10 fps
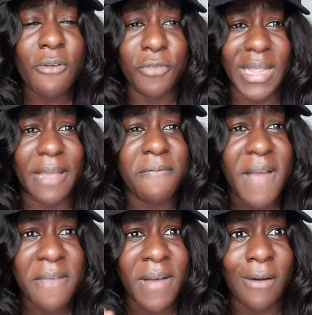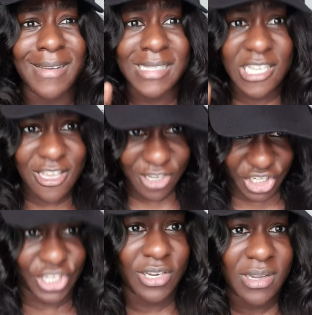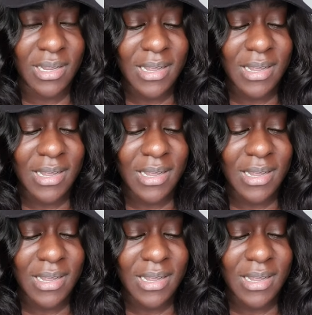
for like 5 hours each.